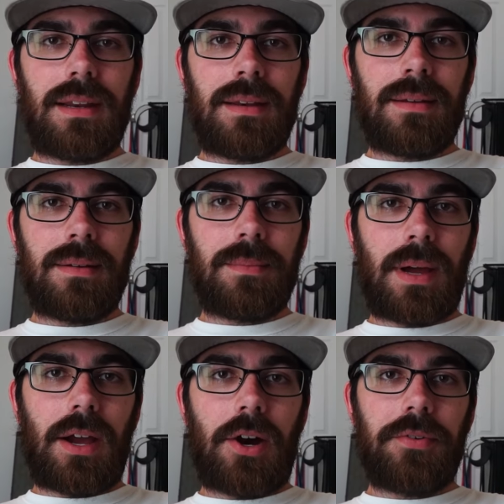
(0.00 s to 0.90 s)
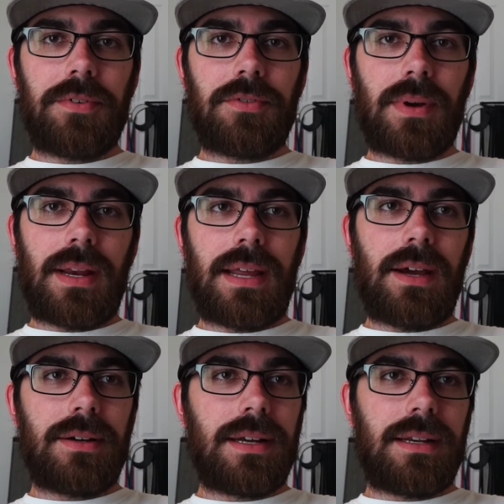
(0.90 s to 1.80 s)
in my office right
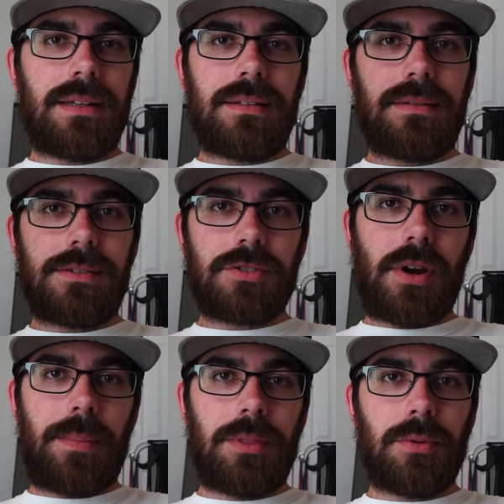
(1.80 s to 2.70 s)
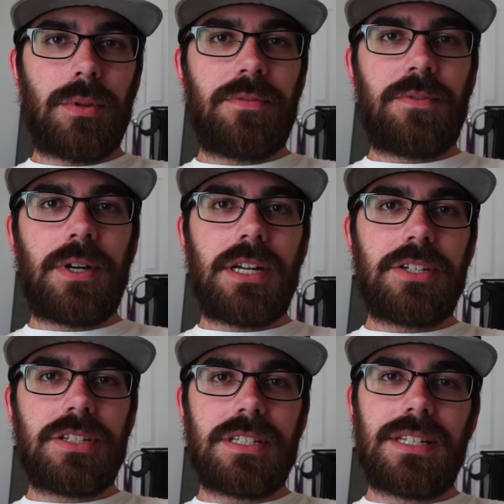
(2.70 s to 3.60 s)
now, kind of scrubbing through the
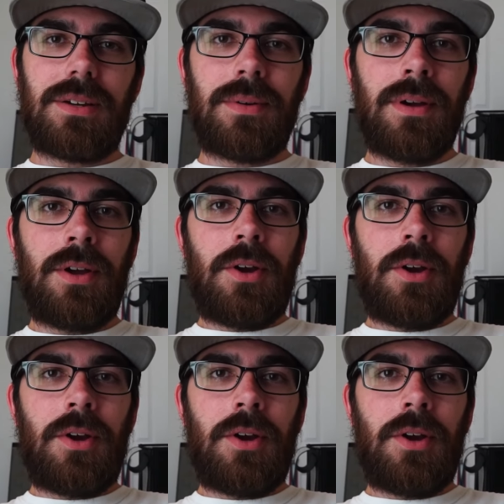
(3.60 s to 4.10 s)
footage to see